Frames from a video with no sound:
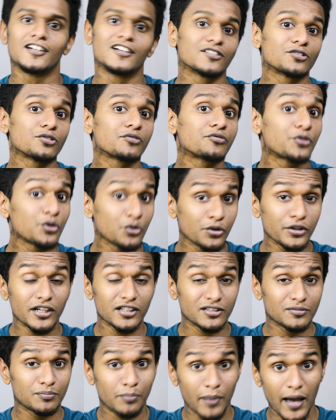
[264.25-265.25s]
So a few
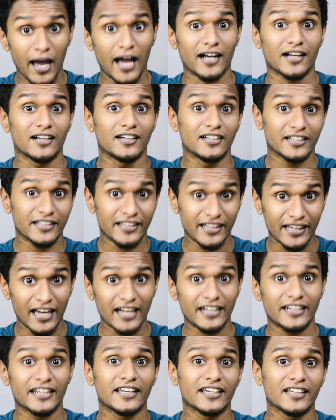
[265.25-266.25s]
years back,
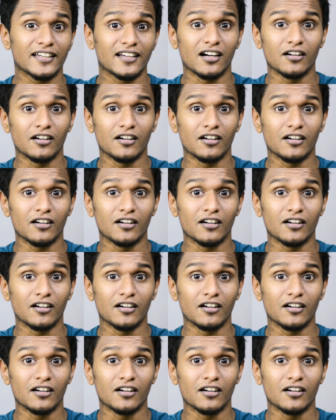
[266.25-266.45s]
getting